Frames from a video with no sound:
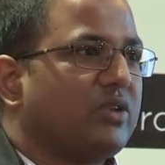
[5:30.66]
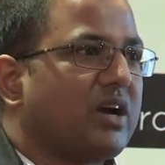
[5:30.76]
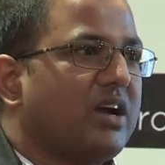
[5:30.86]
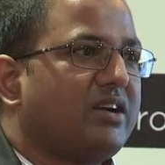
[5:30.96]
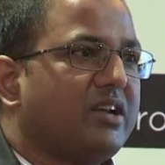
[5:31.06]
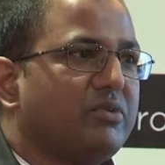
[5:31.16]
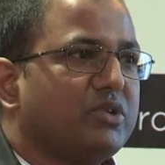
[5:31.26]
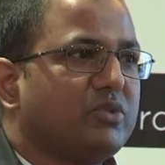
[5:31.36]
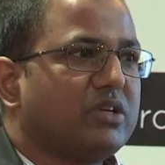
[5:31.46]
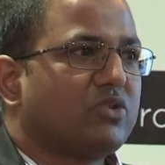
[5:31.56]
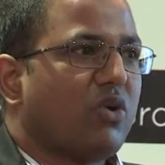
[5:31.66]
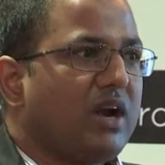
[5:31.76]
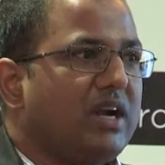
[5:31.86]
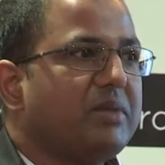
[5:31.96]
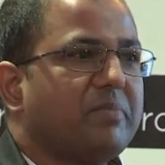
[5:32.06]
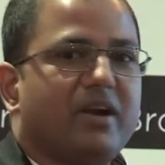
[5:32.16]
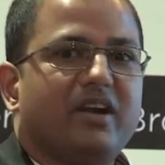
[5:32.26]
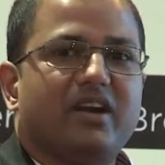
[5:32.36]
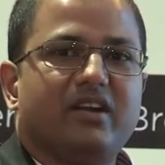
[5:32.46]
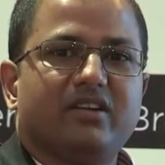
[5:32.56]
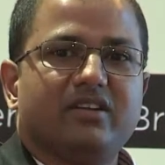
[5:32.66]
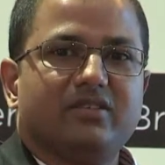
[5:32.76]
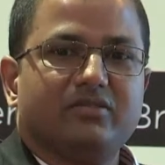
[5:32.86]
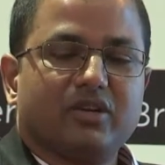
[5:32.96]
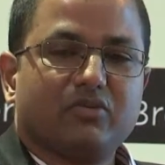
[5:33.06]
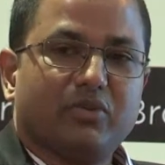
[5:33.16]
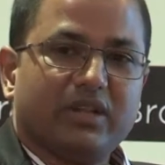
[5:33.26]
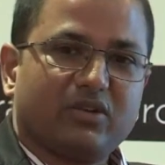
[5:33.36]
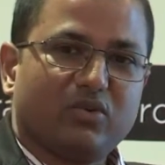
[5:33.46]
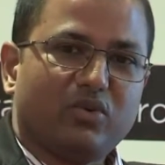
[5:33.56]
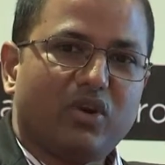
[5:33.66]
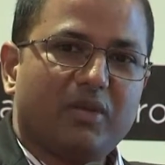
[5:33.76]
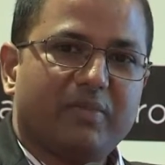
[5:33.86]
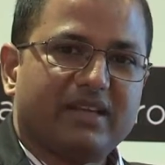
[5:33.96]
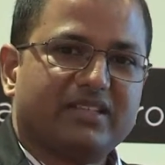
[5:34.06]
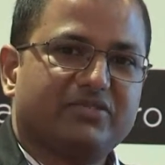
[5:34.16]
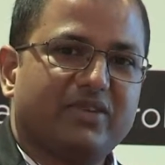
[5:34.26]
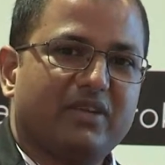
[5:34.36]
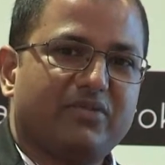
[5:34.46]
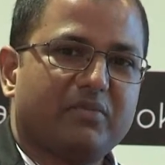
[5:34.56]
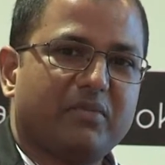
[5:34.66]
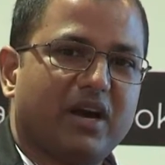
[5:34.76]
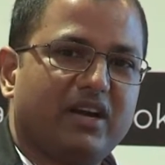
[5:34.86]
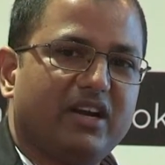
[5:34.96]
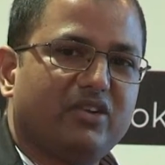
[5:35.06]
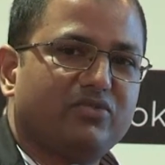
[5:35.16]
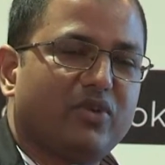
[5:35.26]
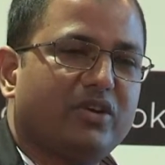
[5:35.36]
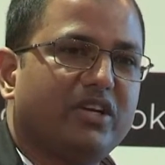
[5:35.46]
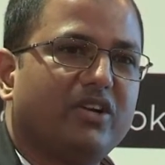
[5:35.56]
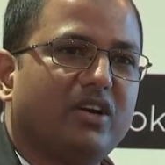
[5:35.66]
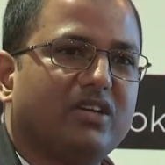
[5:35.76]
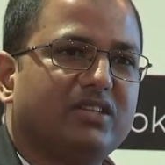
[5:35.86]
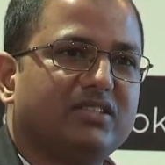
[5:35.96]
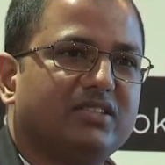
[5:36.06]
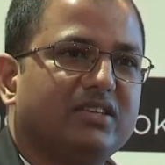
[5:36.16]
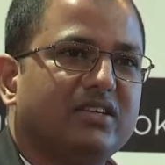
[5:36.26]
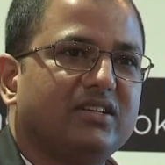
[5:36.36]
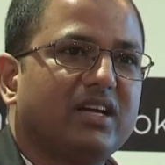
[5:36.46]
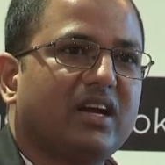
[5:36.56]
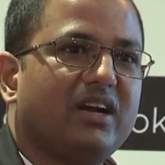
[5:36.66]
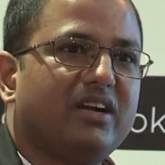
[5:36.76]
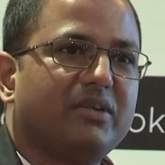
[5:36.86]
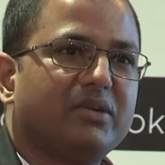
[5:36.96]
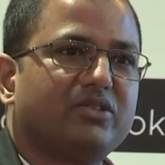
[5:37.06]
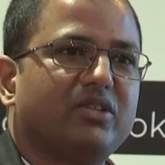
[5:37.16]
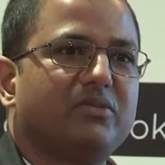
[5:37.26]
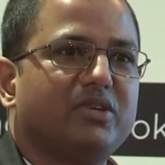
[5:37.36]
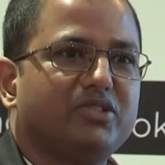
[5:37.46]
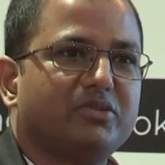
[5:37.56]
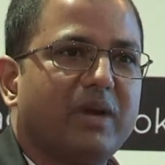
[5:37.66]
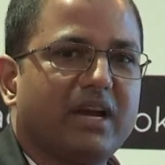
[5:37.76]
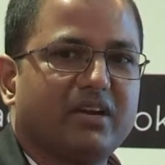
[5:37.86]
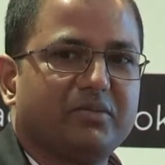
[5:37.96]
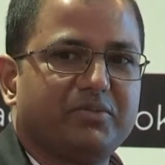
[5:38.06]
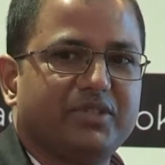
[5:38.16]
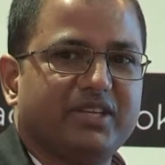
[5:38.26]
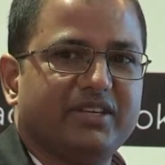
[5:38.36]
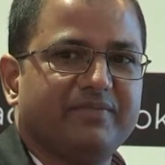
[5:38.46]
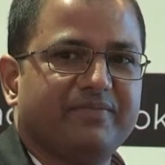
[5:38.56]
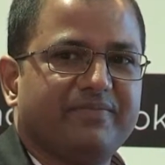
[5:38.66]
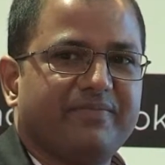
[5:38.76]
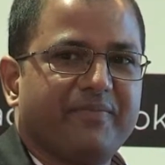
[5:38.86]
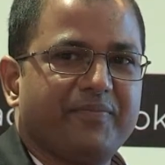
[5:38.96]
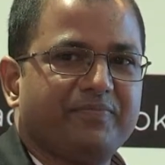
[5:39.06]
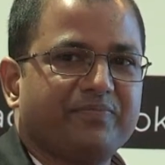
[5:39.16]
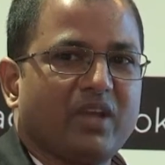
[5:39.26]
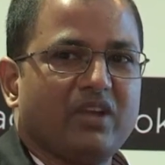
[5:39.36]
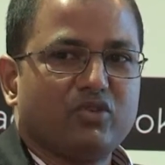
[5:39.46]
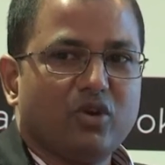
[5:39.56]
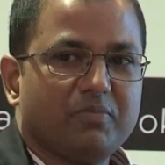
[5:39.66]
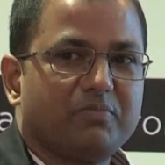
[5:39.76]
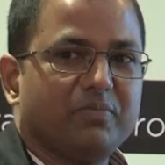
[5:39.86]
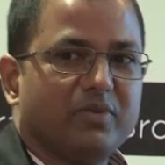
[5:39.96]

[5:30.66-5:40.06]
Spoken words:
the country which was oil dependent, when the crude oil prices fell from $100 to $40, the country was on the verge of bankruptcy. So,